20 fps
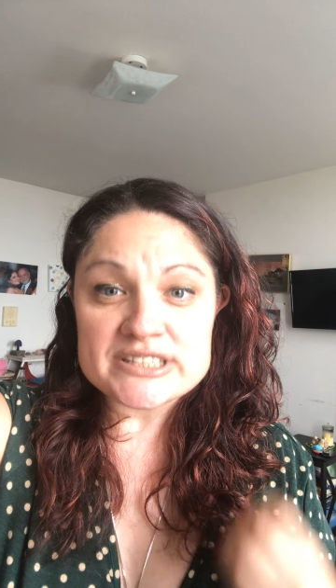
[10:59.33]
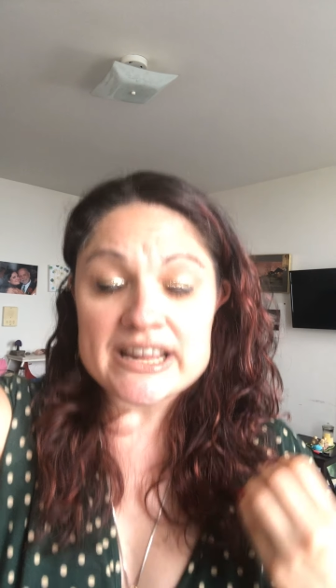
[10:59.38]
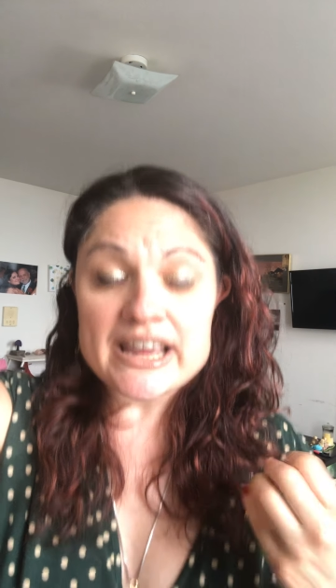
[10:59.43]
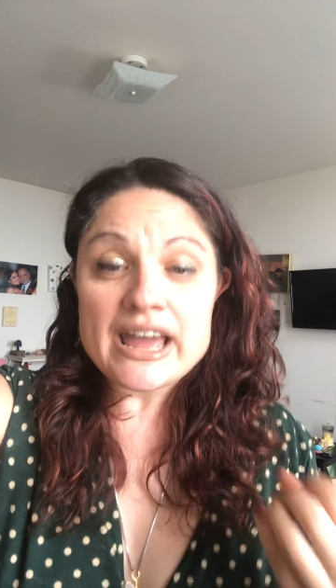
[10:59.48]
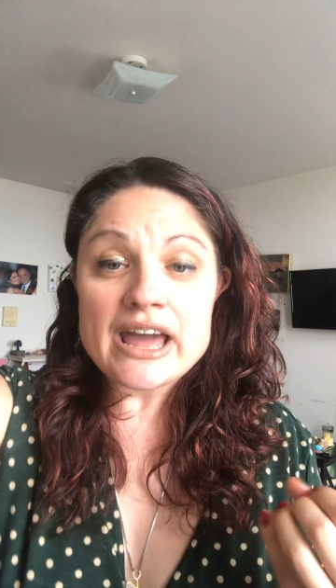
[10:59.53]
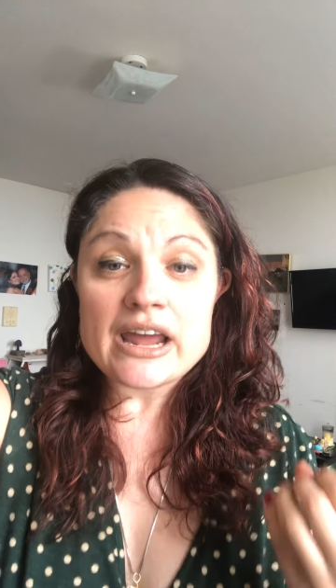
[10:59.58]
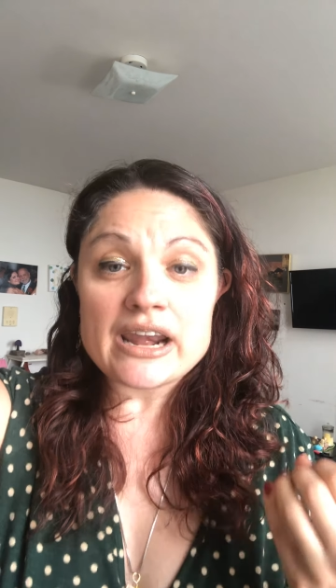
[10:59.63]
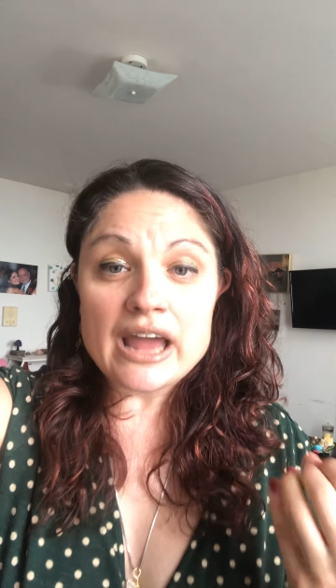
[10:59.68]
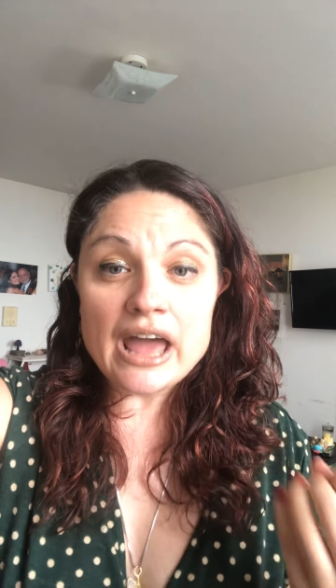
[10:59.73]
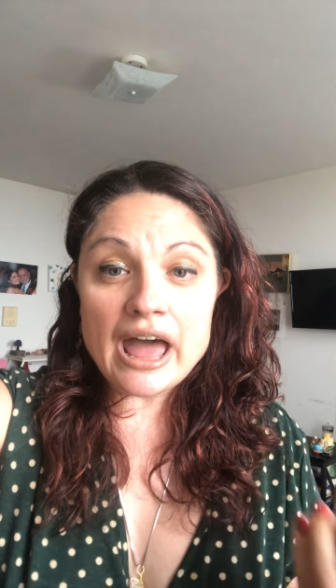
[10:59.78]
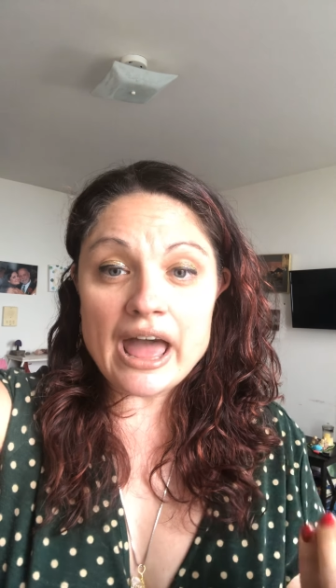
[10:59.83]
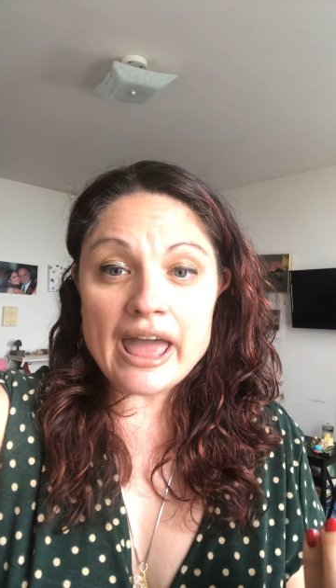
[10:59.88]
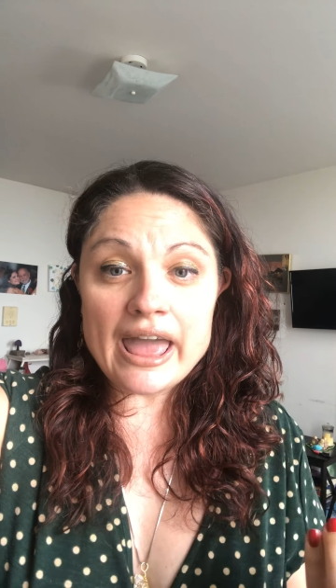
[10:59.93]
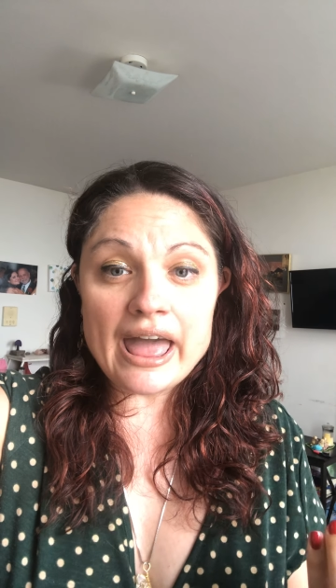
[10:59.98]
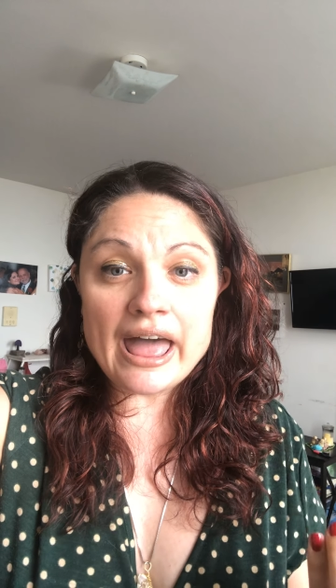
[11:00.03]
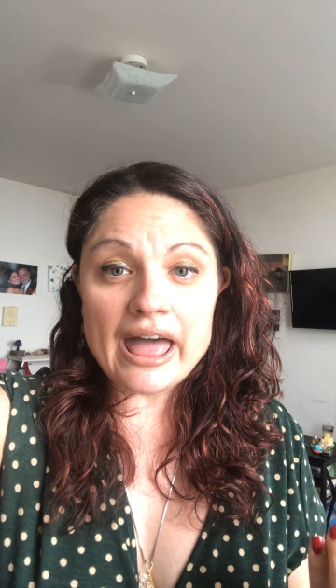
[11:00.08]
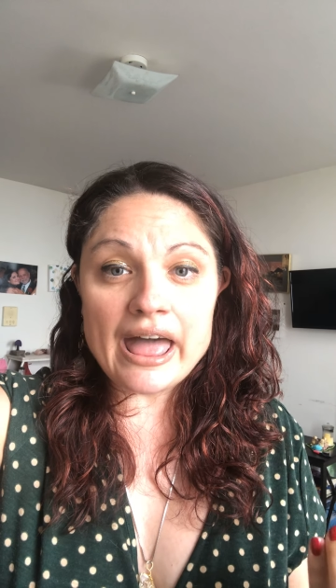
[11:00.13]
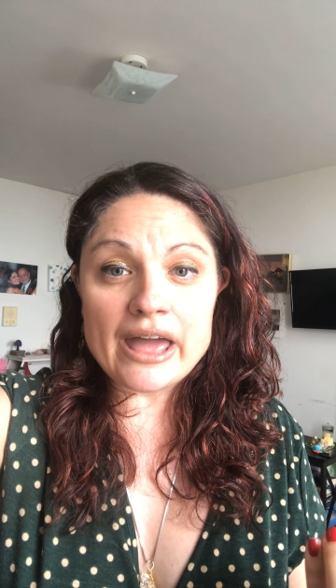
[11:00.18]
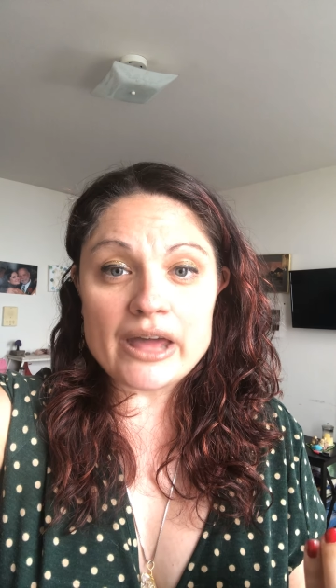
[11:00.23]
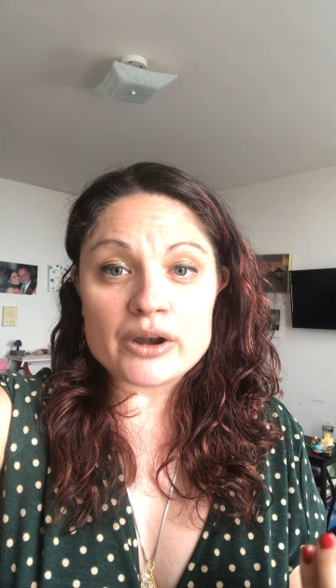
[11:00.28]
And I had, I
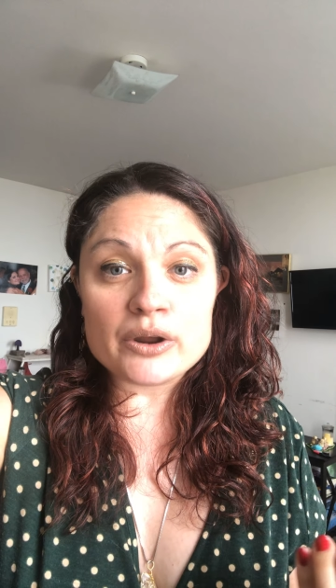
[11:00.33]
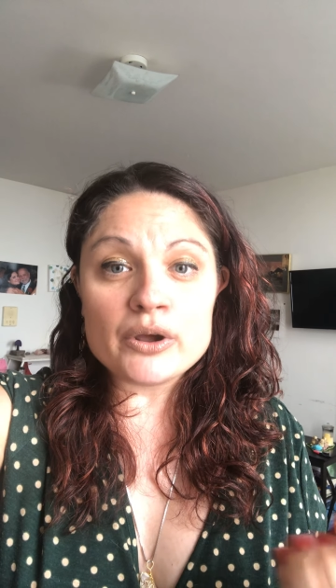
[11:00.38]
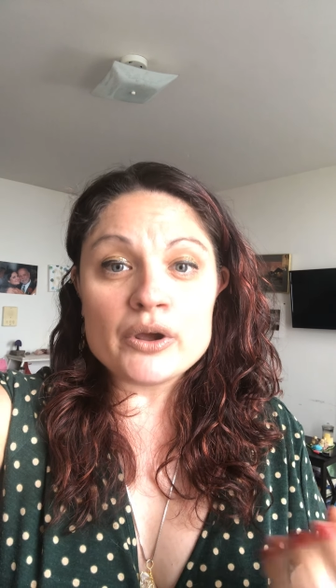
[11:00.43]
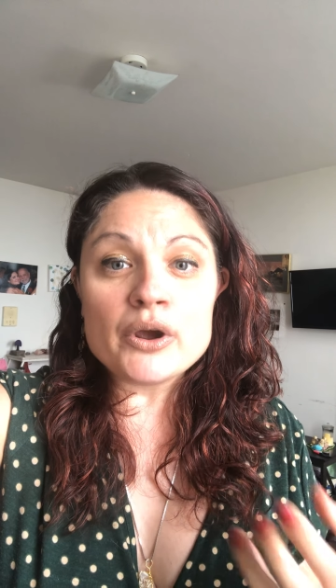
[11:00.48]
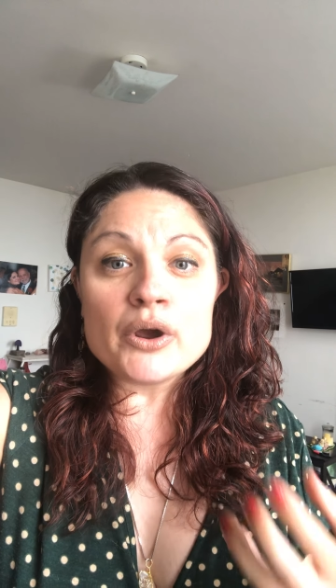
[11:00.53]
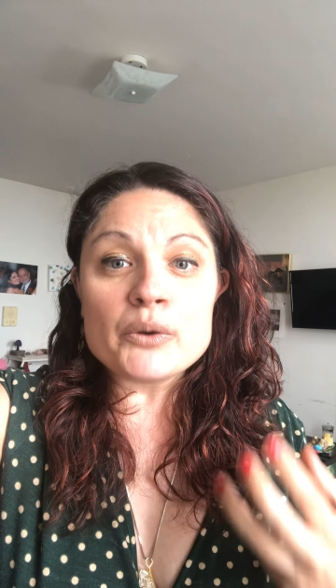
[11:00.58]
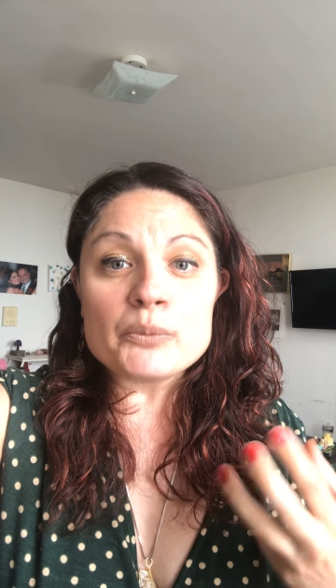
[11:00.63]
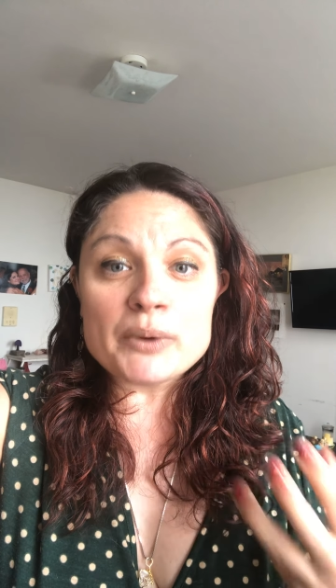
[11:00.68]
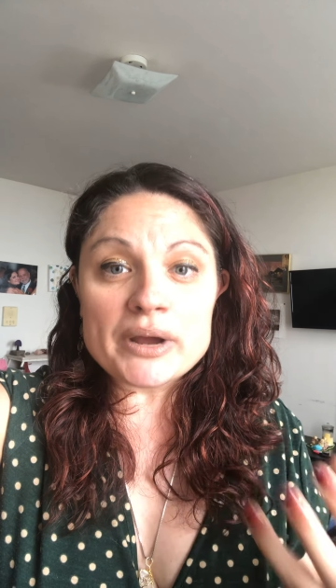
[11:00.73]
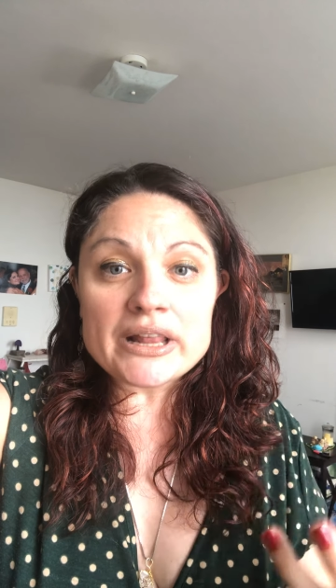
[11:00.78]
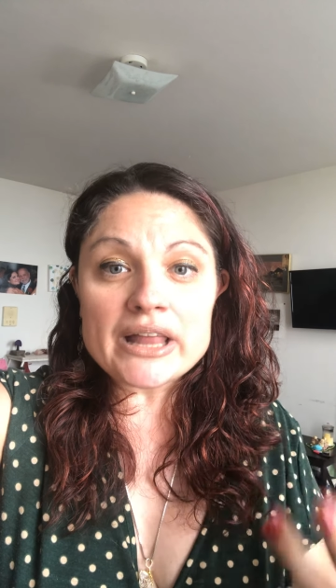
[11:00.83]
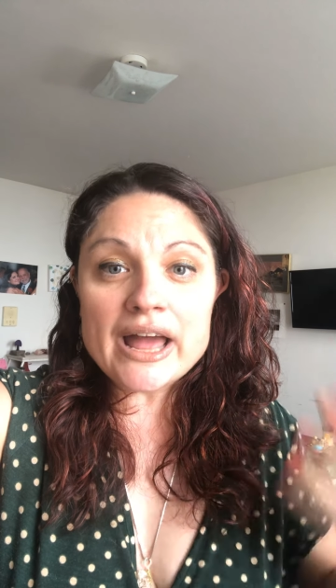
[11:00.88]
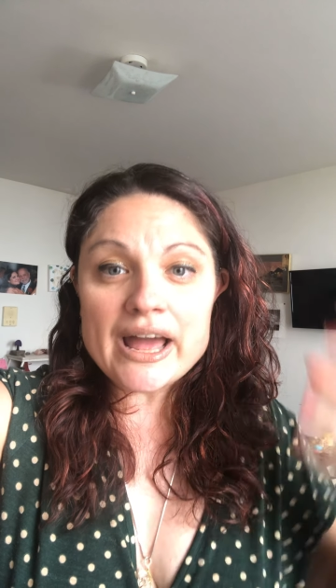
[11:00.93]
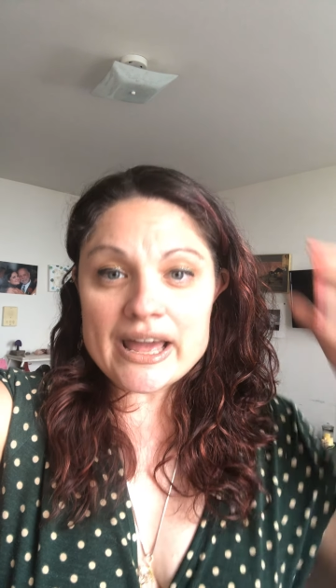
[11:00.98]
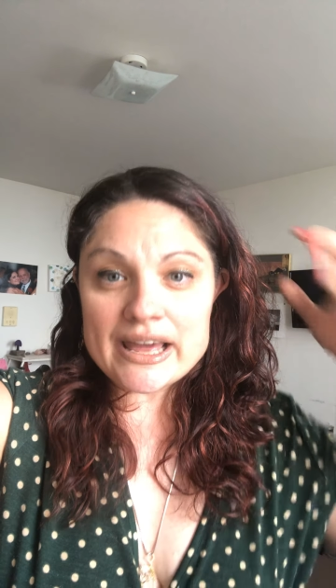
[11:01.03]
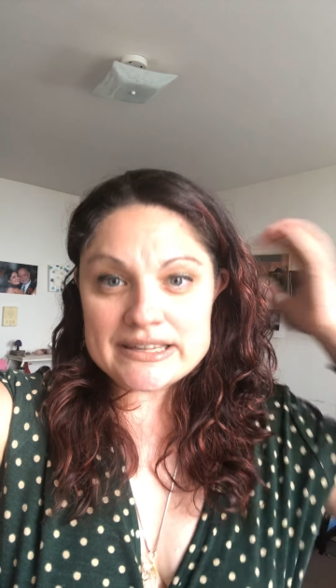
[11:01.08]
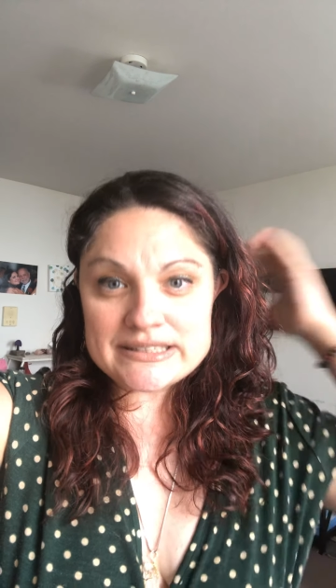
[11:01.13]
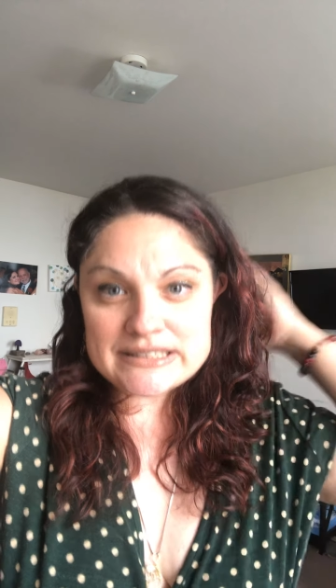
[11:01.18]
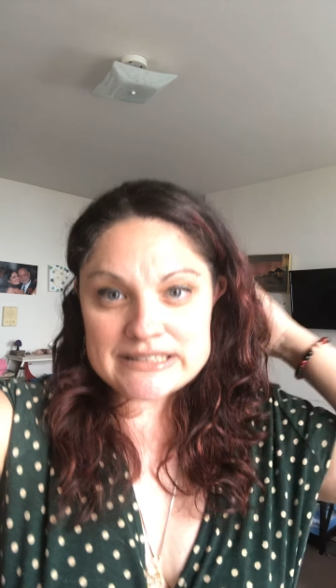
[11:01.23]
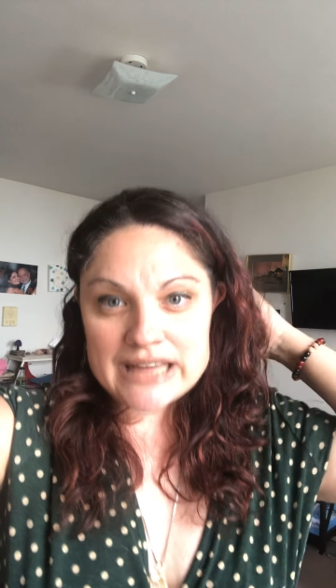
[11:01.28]
had
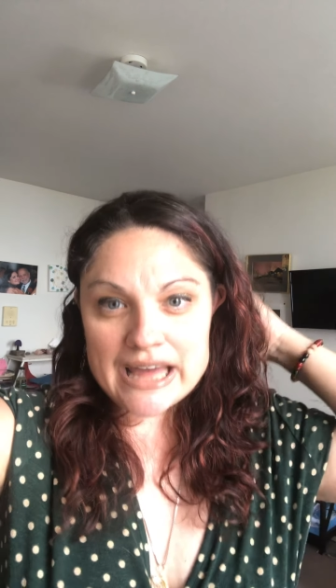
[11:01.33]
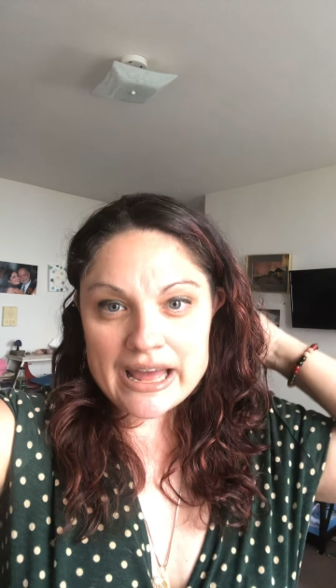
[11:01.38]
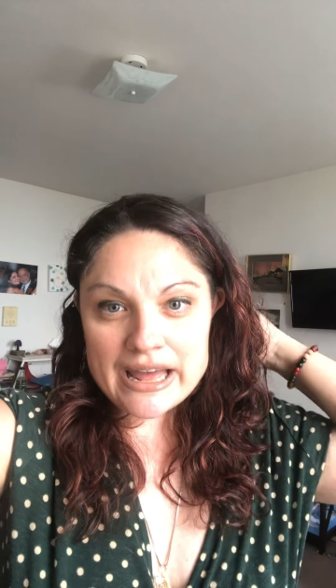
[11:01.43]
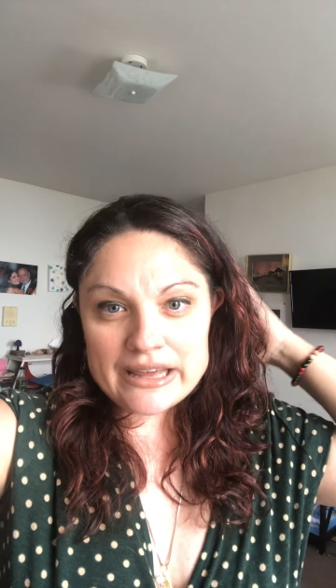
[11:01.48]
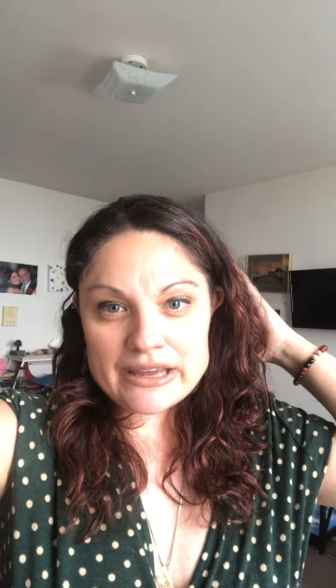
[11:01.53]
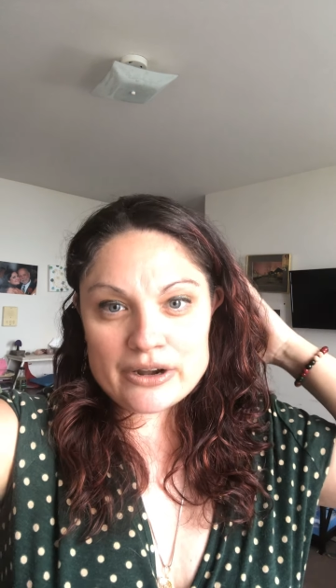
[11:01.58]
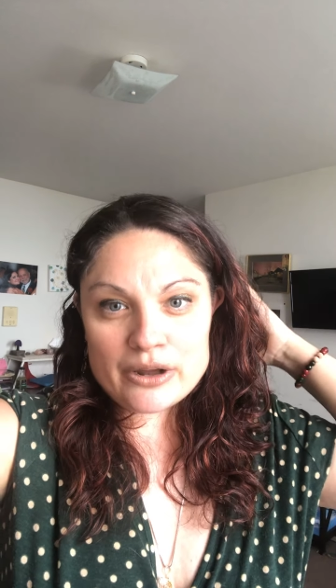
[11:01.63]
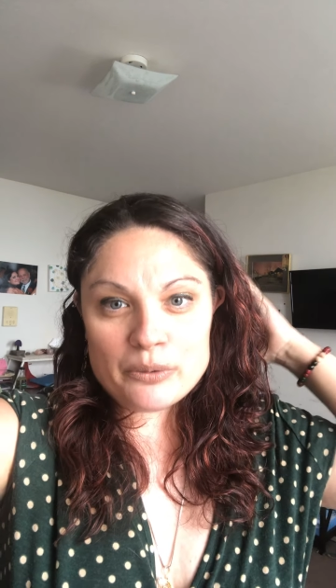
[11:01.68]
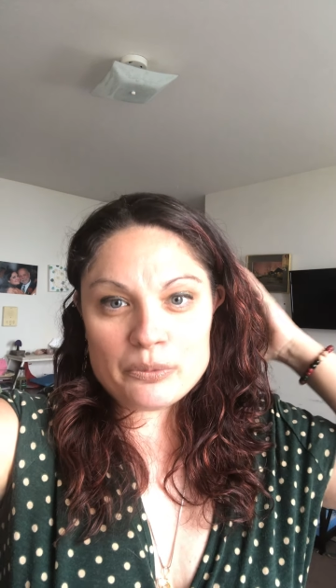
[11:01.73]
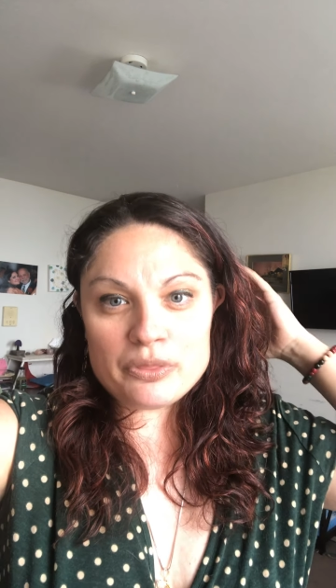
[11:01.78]
realized that, you know,